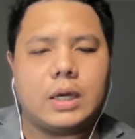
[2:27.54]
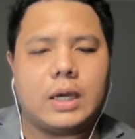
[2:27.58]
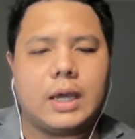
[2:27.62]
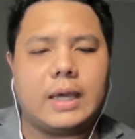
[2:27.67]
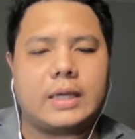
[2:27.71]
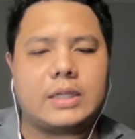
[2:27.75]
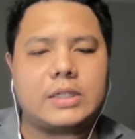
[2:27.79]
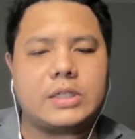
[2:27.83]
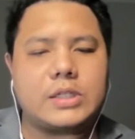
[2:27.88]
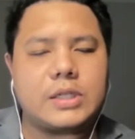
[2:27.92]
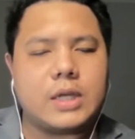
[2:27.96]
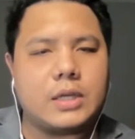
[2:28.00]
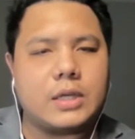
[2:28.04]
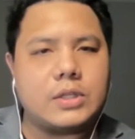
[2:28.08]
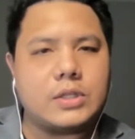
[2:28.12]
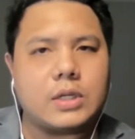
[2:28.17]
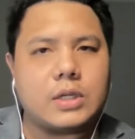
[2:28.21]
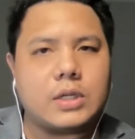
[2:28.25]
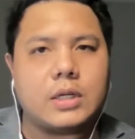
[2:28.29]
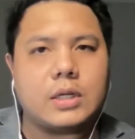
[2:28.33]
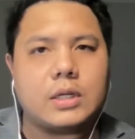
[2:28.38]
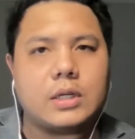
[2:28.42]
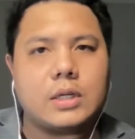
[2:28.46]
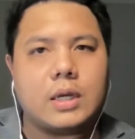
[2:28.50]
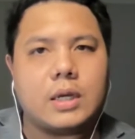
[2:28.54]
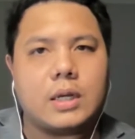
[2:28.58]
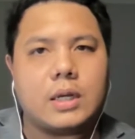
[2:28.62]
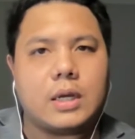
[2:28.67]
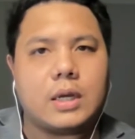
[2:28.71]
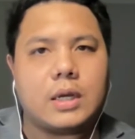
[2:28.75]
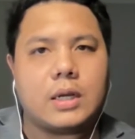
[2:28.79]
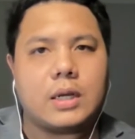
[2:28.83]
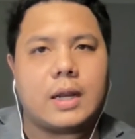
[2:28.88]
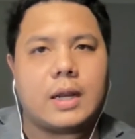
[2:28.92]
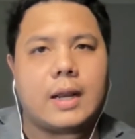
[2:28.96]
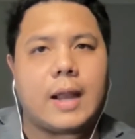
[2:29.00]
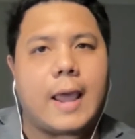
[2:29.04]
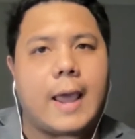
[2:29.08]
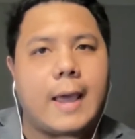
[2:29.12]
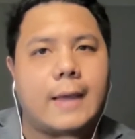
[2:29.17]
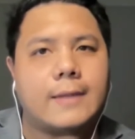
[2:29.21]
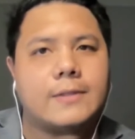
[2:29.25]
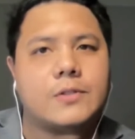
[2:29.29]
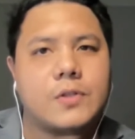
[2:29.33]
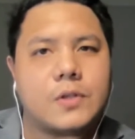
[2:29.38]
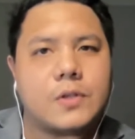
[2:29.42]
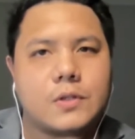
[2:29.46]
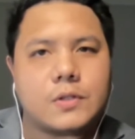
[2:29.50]
extends and
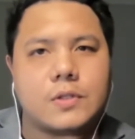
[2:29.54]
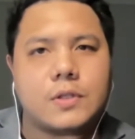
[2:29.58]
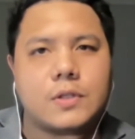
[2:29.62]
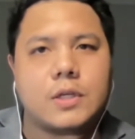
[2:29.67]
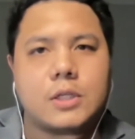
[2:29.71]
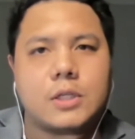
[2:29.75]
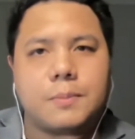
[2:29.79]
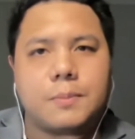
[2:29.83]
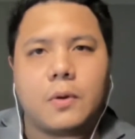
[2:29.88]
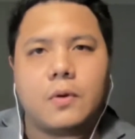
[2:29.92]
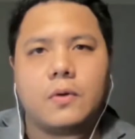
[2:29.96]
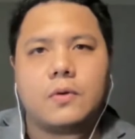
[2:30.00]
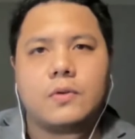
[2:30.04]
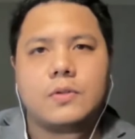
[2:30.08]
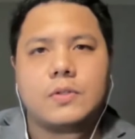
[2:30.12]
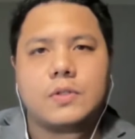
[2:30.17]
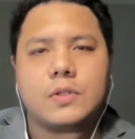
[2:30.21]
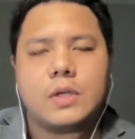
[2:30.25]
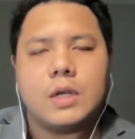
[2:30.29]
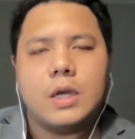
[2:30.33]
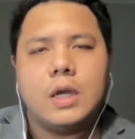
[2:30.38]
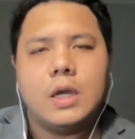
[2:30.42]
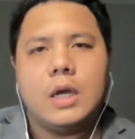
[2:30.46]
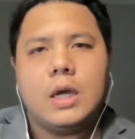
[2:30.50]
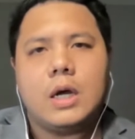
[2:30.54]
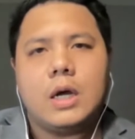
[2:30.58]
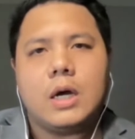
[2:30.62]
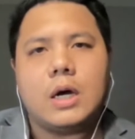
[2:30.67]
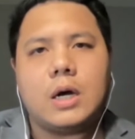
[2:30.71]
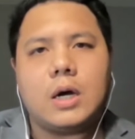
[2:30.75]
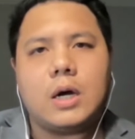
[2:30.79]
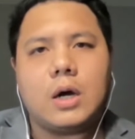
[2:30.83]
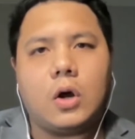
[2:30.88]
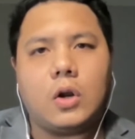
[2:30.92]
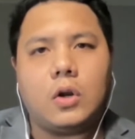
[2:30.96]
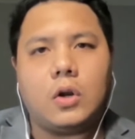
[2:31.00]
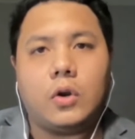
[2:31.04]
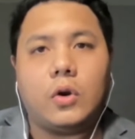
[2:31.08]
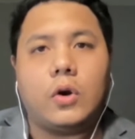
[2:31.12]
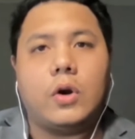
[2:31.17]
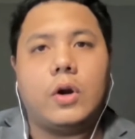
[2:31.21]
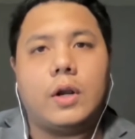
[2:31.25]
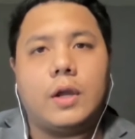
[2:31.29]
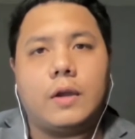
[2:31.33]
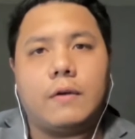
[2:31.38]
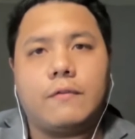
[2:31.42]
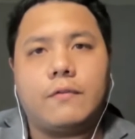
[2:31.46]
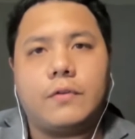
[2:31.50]
enhances the experience on
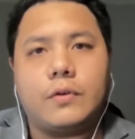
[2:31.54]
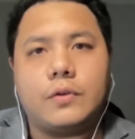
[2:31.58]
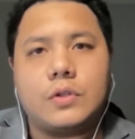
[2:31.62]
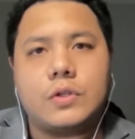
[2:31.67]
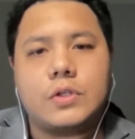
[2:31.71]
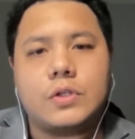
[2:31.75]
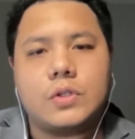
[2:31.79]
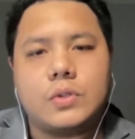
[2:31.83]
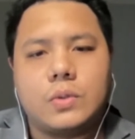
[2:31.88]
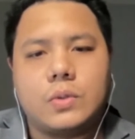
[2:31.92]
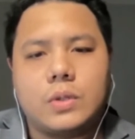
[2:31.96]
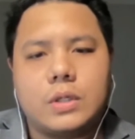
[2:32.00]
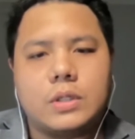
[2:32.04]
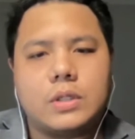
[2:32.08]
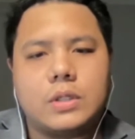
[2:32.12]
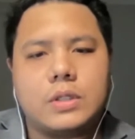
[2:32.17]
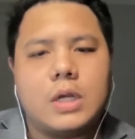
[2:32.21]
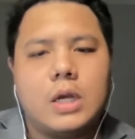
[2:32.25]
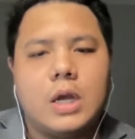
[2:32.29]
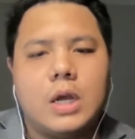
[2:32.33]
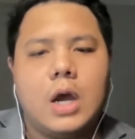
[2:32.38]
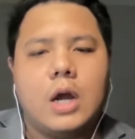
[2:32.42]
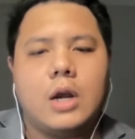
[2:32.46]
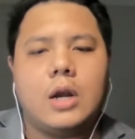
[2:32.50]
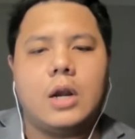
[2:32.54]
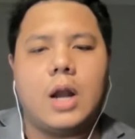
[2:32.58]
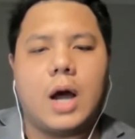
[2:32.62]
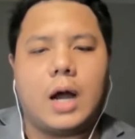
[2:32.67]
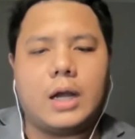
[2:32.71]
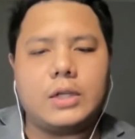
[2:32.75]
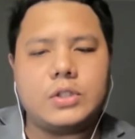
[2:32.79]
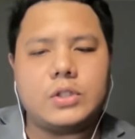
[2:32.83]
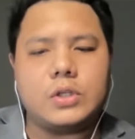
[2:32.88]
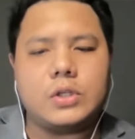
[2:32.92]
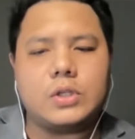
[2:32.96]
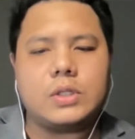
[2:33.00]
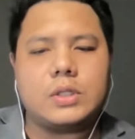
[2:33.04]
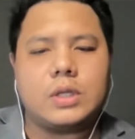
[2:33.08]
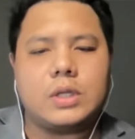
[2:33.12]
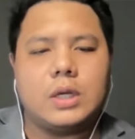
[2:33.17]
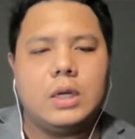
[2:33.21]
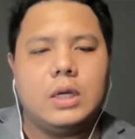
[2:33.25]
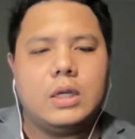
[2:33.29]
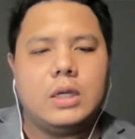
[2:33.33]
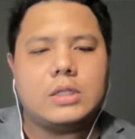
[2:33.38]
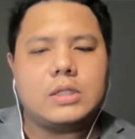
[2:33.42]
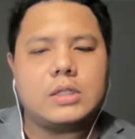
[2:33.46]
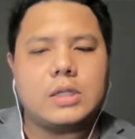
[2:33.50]
learning for the students, not just
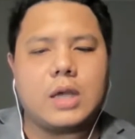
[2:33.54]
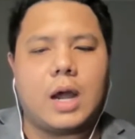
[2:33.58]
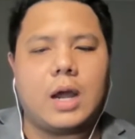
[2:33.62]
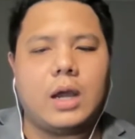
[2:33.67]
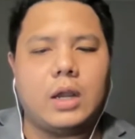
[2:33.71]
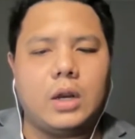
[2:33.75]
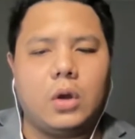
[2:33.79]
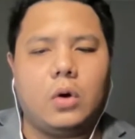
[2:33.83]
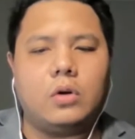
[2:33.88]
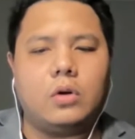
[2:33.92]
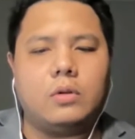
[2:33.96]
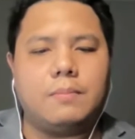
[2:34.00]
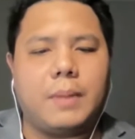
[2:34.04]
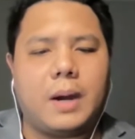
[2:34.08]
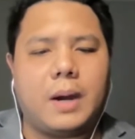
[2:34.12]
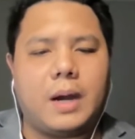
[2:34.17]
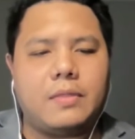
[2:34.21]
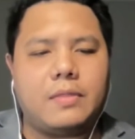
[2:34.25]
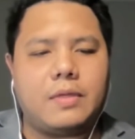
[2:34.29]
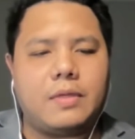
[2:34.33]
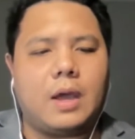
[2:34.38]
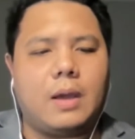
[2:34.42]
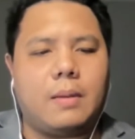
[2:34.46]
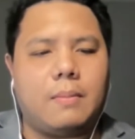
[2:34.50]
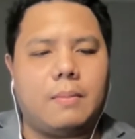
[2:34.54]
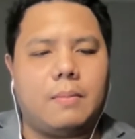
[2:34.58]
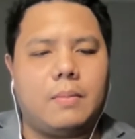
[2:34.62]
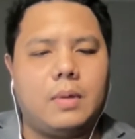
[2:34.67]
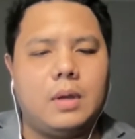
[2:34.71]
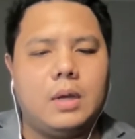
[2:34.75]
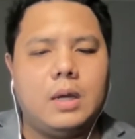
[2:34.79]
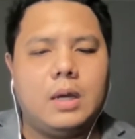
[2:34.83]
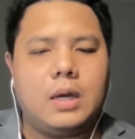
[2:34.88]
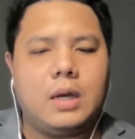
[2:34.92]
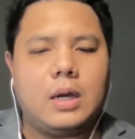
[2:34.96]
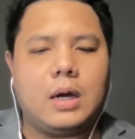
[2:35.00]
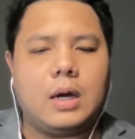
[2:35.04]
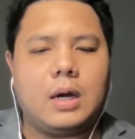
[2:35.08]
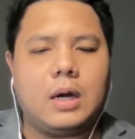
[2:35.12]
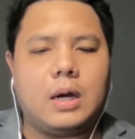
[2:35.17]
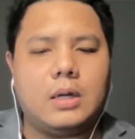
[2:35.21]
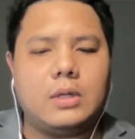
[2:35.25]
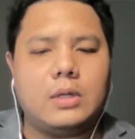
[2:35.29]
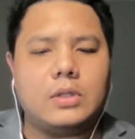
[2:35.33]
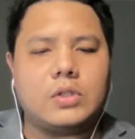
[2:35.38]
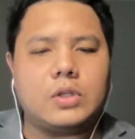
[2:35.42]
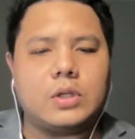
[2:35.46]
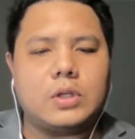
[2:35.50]
siloed by them
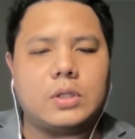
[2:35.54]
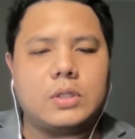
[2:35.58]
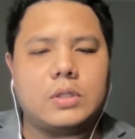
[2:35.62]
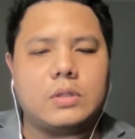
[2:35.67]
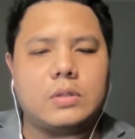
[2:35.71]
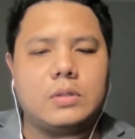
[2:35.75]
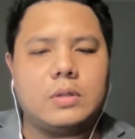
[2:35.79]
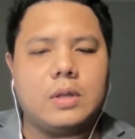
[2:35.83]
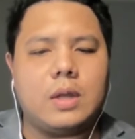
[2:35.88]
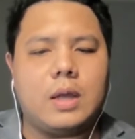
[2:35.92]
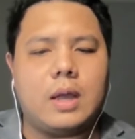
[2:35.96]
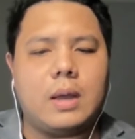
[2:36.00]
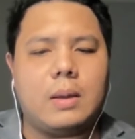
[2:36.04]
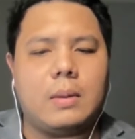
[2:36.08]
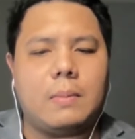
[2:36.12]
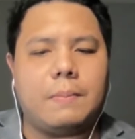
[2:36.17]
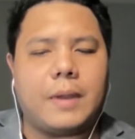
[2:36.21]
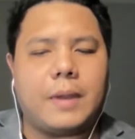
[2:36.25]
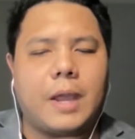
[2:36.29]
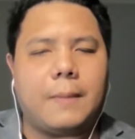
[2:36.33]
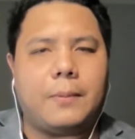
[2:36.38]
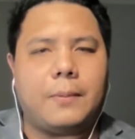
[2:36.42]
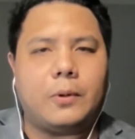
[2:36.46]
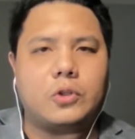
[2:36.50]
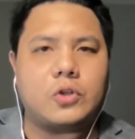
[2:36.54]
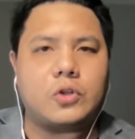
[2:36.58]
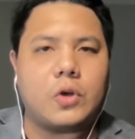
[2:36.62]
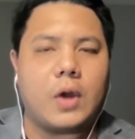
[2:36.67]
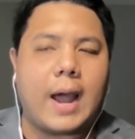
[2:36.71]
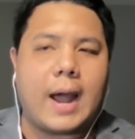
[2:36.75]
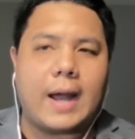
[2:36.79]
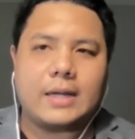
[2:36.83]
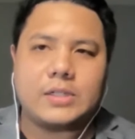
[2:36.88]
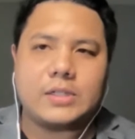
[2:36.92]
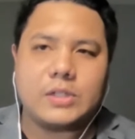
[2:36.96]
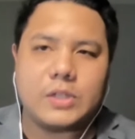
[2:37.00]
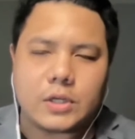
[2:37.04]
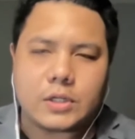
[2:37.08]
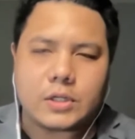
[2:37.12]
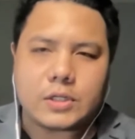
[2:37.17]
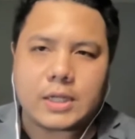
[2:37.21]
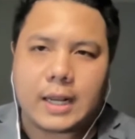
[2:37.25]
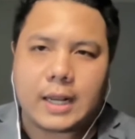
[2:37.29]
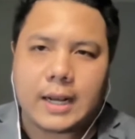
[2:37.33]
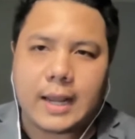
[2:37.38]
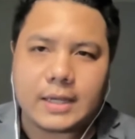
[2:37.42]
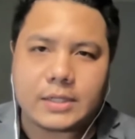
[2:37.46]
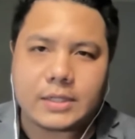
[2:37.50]
just be able to access
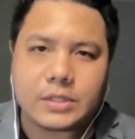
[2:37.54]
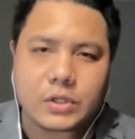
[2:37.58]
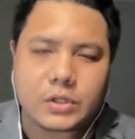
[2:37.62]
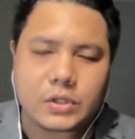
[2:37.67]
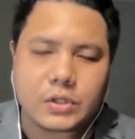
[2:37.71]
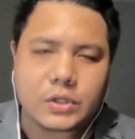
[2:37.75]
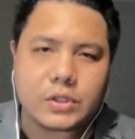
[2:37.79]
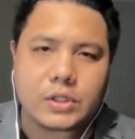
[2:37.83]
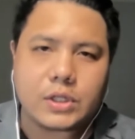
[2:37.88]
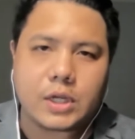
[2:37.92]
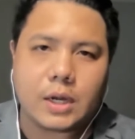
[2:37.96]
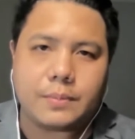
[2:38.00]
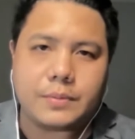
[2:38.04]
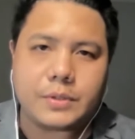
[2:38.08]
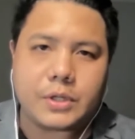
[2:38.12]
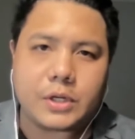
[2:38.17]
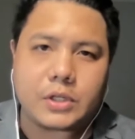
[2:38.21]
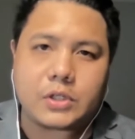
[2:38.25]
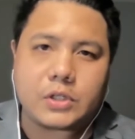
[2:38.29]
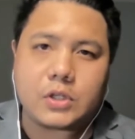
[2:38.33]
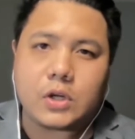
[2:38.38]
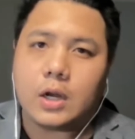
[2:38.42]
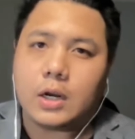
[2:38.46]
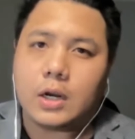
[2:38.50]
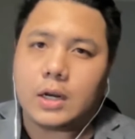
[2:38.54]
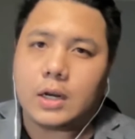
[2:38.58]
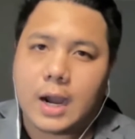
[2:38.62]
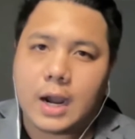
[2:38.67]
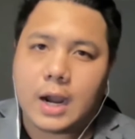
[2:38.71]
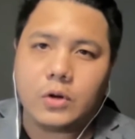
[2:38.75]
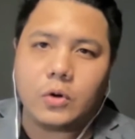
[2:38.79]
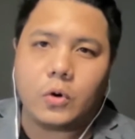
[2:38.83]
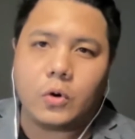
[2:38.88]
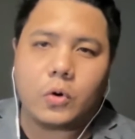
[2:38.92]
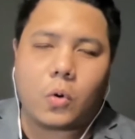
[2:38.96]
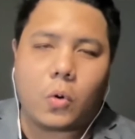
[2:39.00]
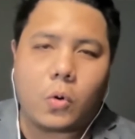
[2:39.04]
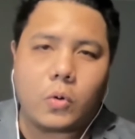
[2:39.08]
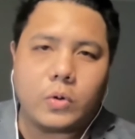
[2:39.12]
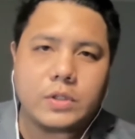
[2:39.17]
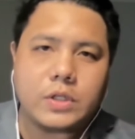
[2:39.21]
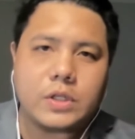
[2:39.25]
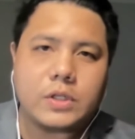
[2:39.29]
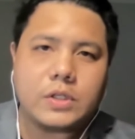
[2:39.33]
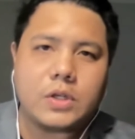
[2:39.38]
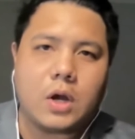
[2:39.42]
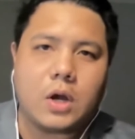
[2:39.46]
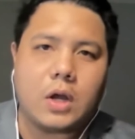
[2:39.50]
classes and subjects online or
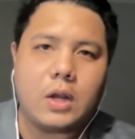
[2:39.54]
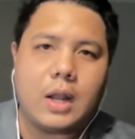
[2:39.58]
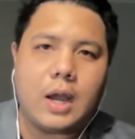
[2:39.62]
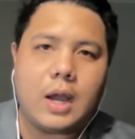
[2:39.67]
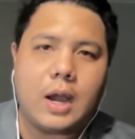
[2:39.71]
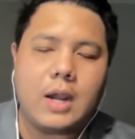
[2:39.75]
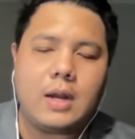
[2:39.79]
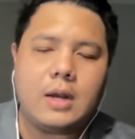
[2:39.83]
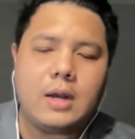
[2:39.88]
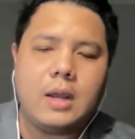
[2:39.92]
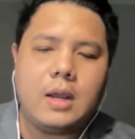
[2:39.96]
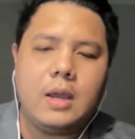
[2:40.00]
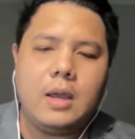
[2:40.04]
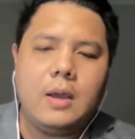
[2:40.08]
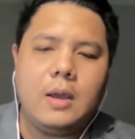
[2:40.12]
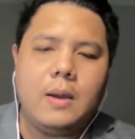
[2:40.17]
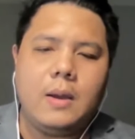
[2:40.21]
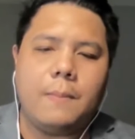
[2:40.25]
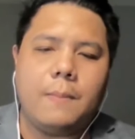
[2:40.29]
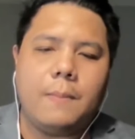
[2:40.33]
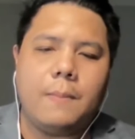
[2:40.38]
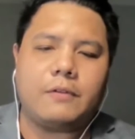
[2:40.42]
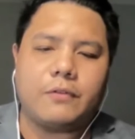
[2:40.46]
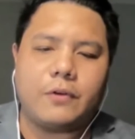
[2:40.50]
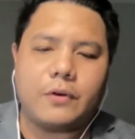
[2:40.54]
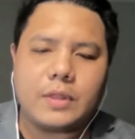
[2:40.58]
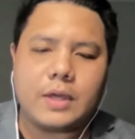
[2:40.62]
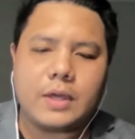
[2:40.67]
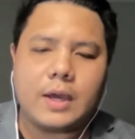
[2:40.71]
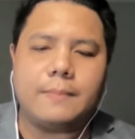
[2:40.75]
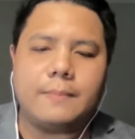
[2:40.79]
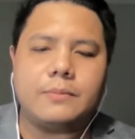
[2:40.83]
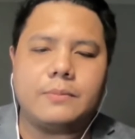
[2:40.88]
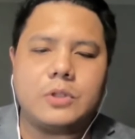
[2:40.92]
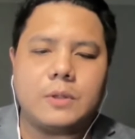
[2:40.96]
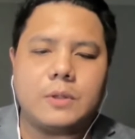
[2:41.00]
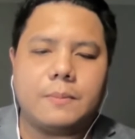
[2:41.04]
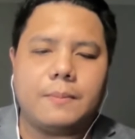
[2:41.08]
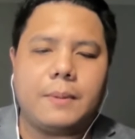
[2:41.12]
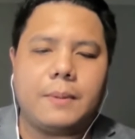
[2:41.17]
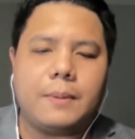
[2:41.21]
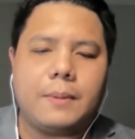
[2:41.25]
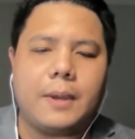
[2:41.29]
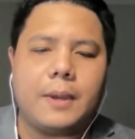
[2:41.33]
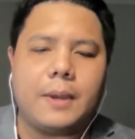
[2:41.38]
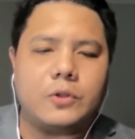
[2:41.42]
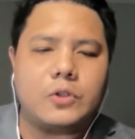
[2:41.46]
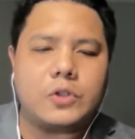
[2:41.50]
courses online, but for them to be
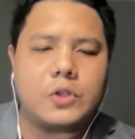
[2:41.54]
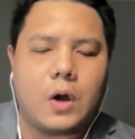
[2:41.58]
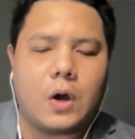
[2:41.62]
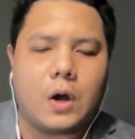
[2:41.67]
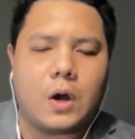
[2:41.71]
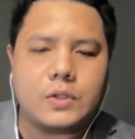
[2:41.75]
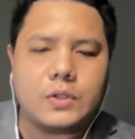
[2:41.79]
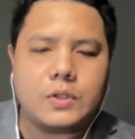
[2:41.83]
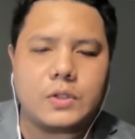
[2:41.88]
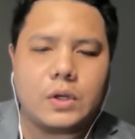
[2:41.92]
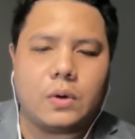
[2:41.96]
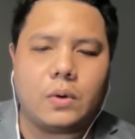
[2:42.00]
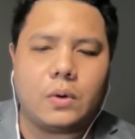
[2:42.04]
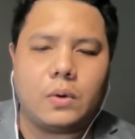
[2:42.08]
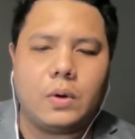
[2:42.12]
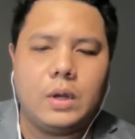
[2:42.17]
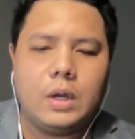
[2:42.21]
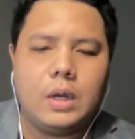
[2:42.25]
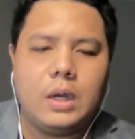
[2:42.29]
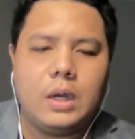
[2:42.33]
able to also